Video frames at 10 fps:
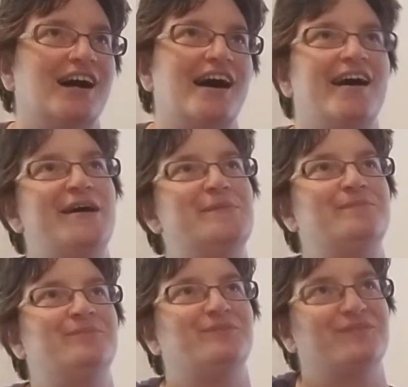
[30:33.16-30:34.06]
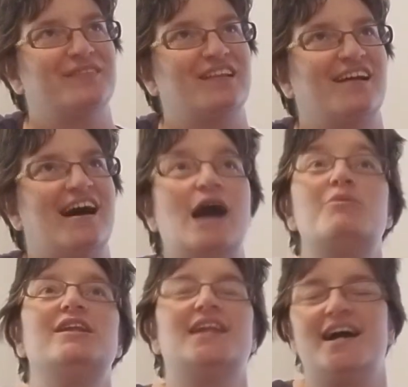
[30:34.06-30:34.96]
I
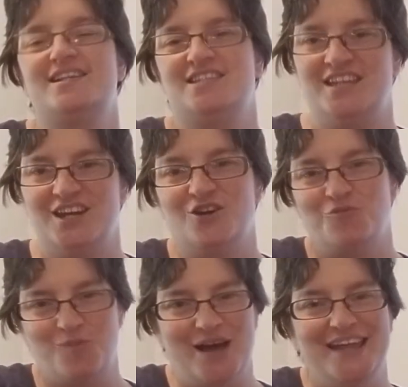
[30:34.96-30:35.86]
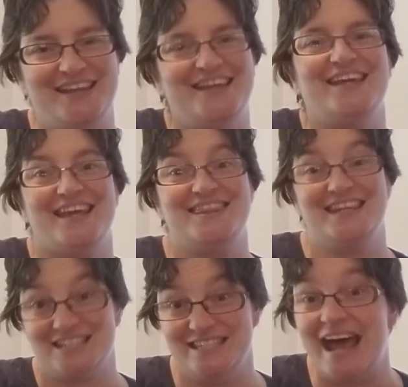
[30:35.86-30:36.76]
would like to hear what he
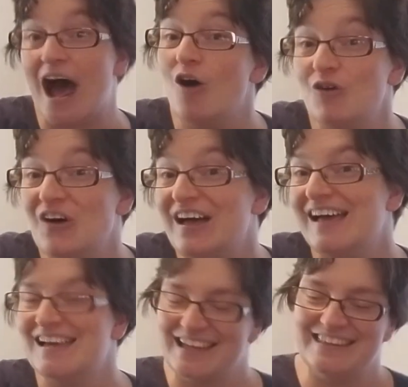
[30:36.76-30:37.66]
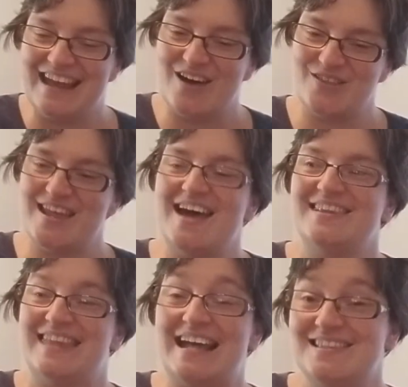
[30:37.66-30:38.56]
thinks now
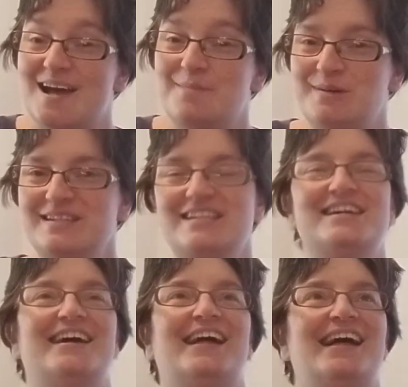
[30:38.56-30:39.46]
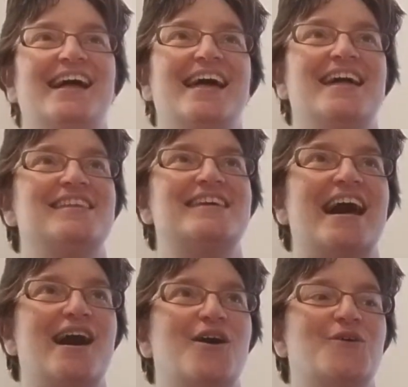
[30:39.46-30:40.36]
that that's happened, and
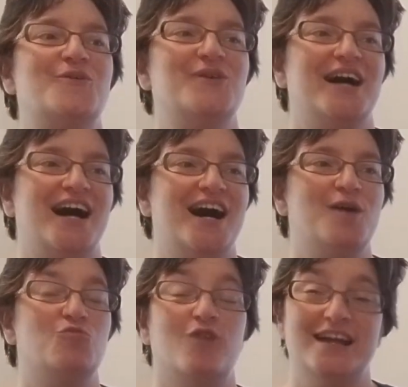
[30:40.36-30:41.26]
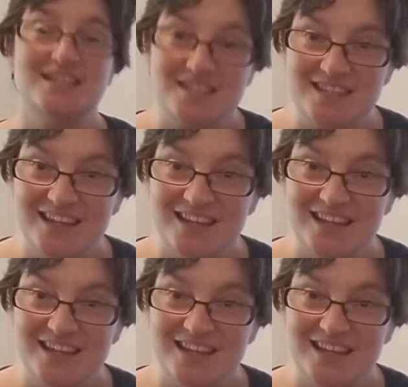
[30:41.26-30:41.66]
how race